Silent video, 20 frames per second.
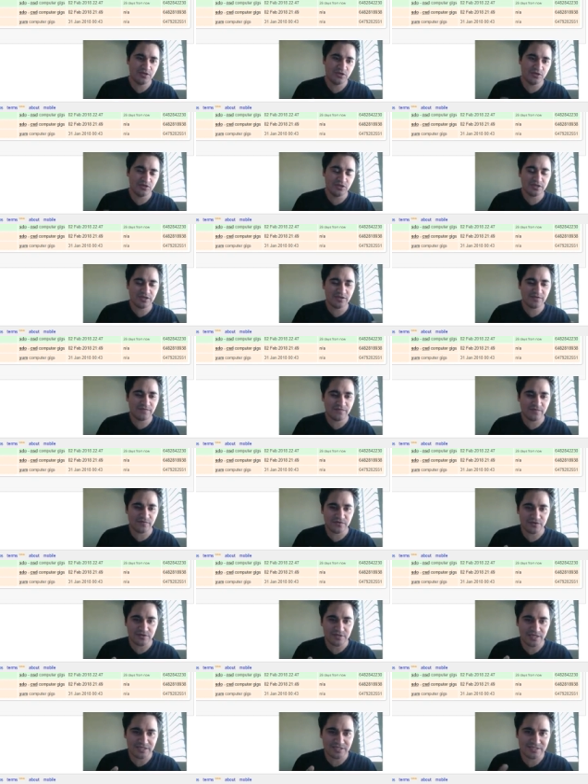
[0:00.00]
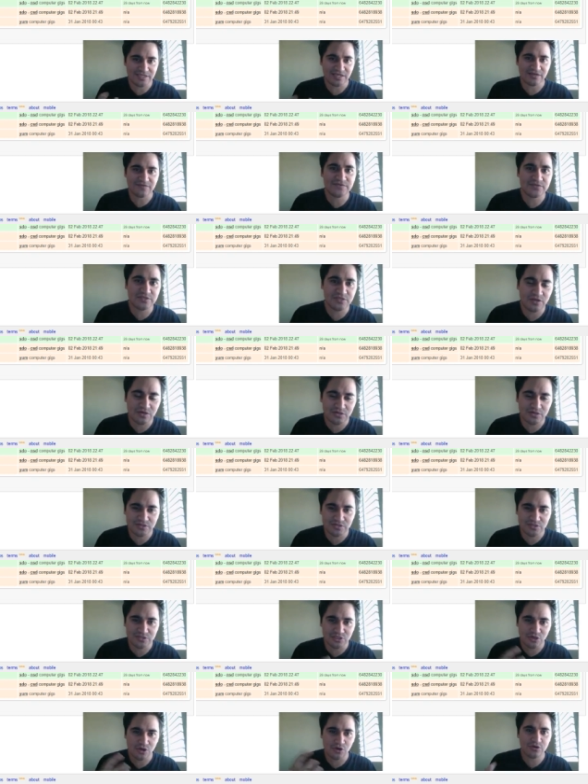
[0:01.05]
looking for like
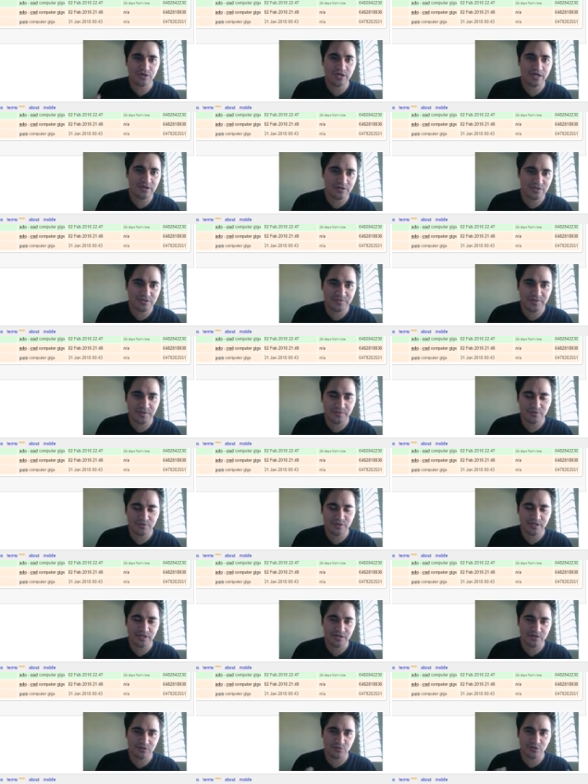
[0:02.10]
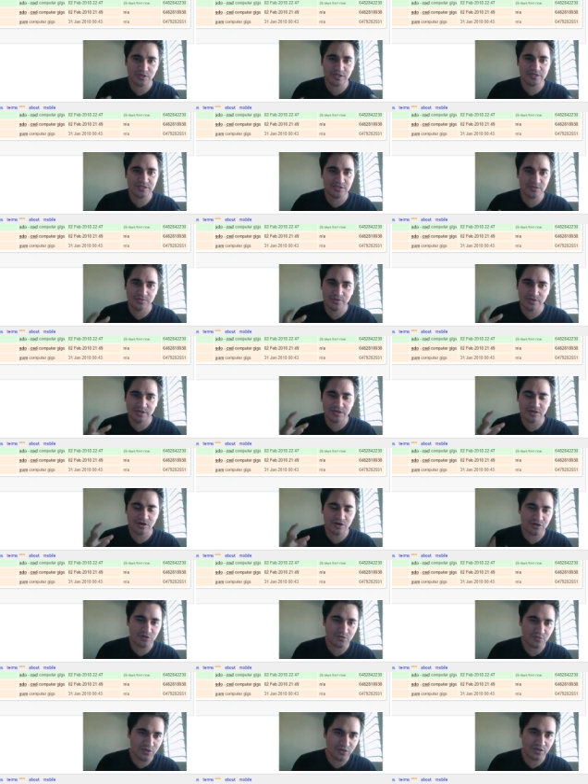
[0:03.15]
self-starters, go-getters, people that are willing to put in
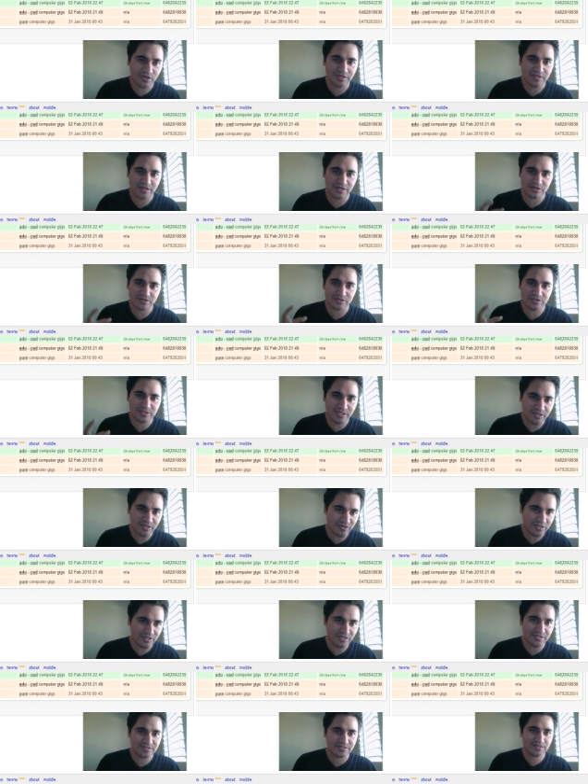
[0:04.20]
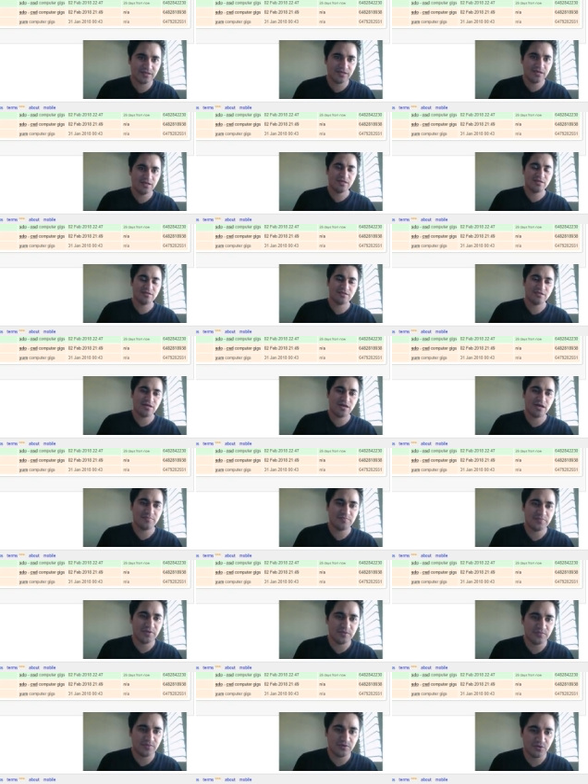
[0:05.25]
hard work, that are serious, not
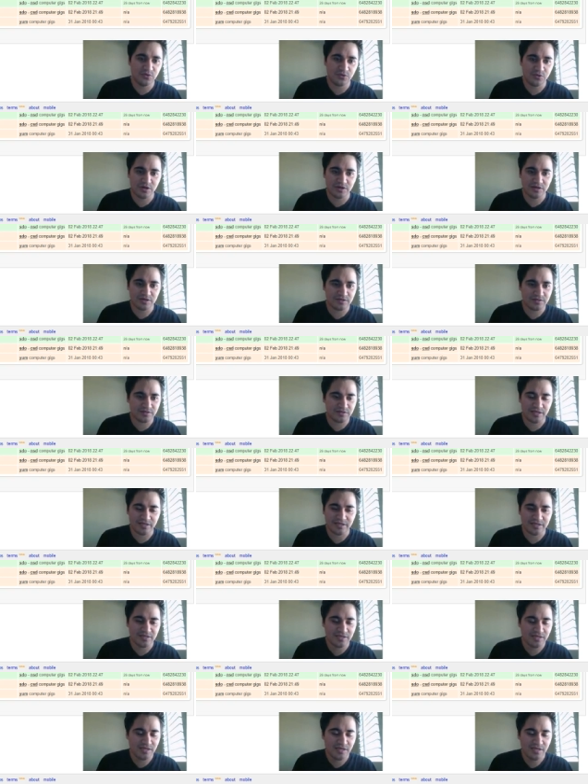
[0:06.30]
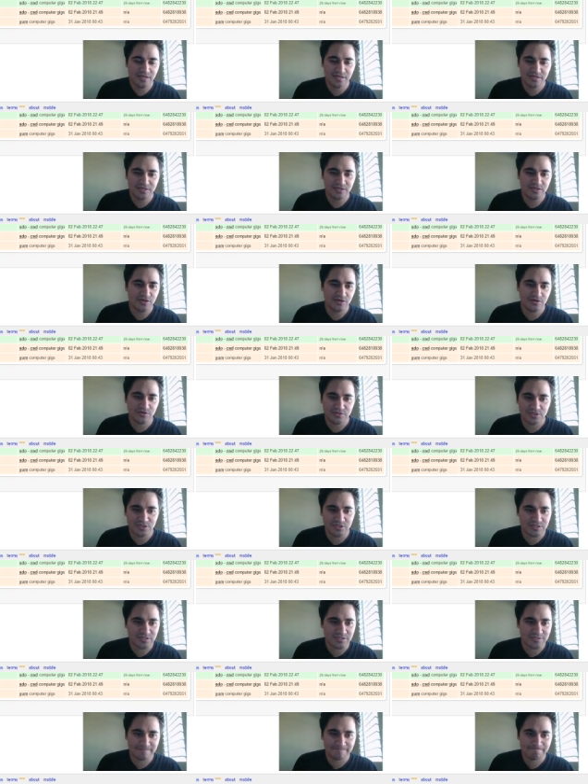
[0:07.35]
people who are like
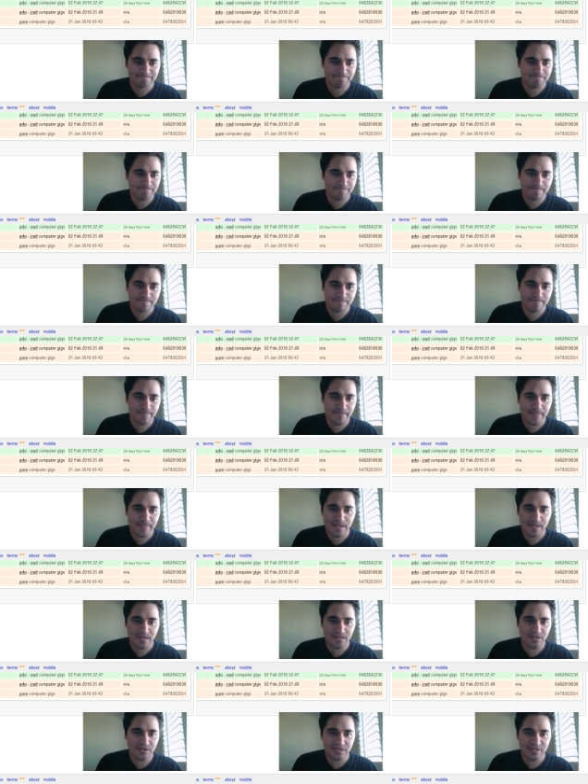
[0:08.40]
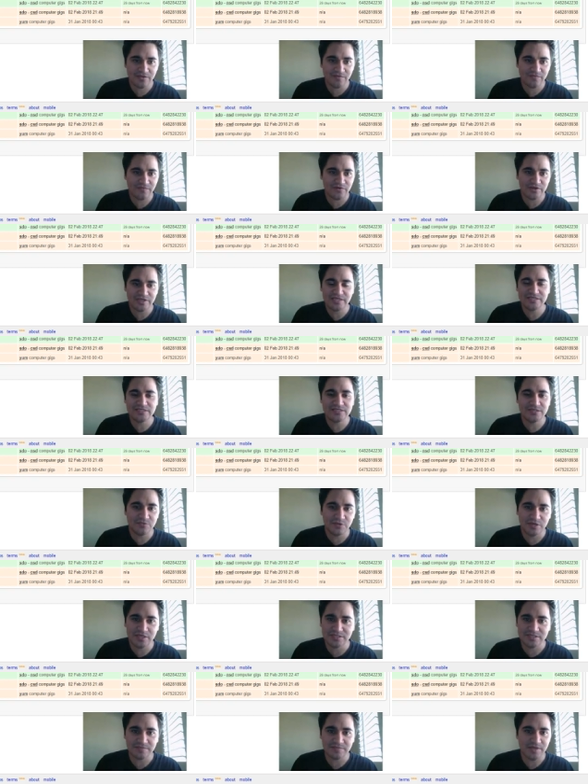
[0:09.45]
just looking for easy
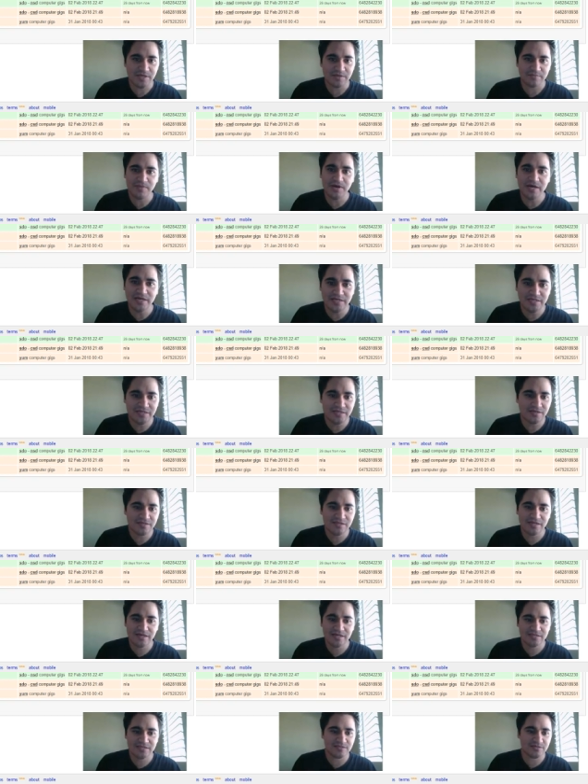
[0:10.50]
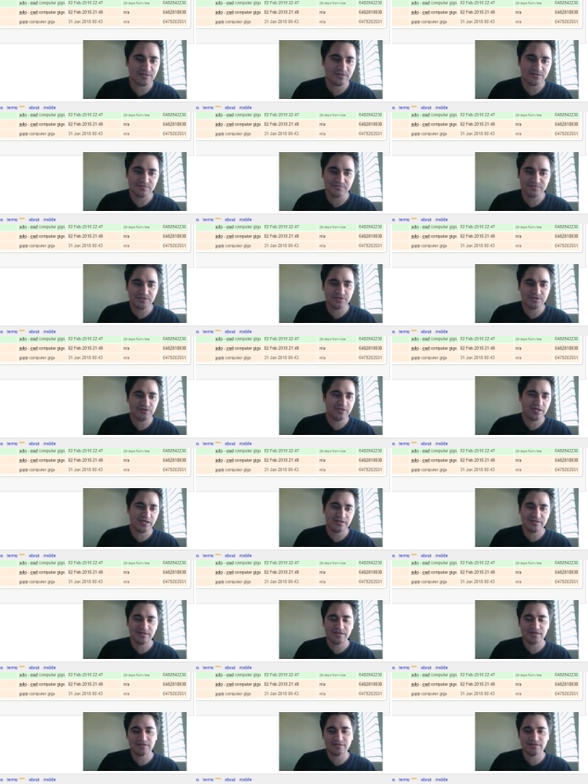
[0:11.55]
ways to make money online. So
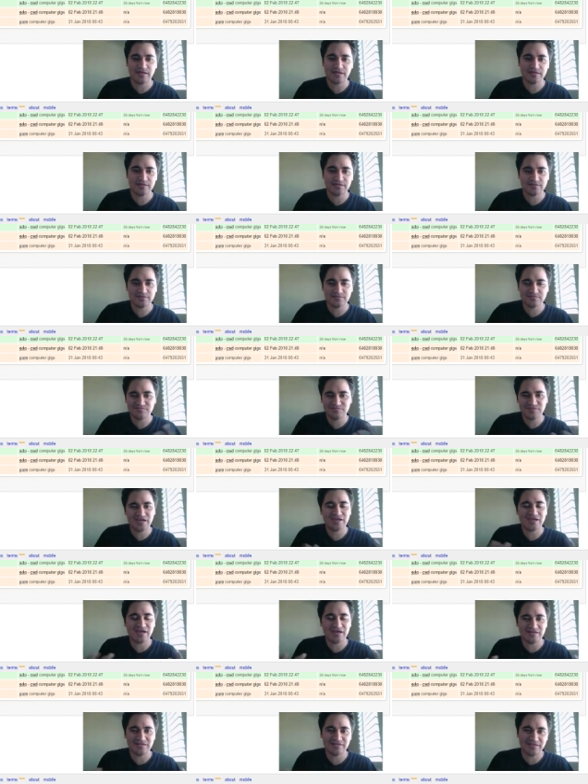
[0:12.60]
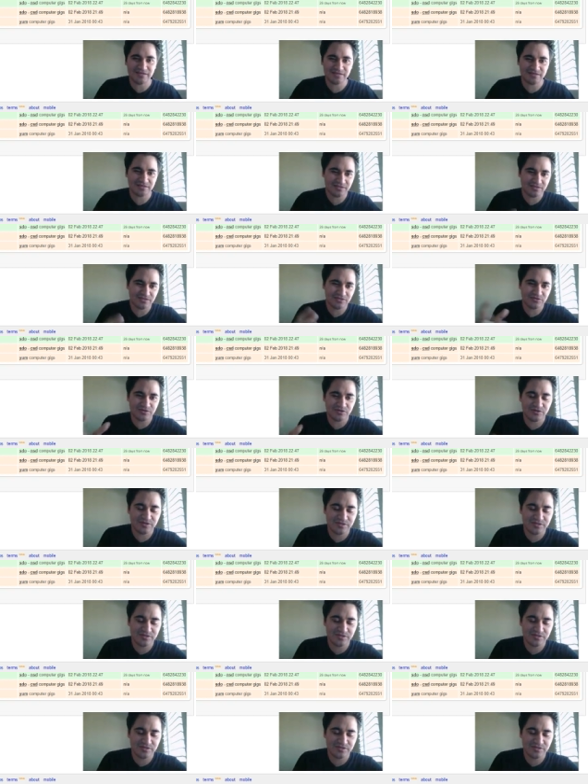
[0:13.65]
that kind of thing. You know, it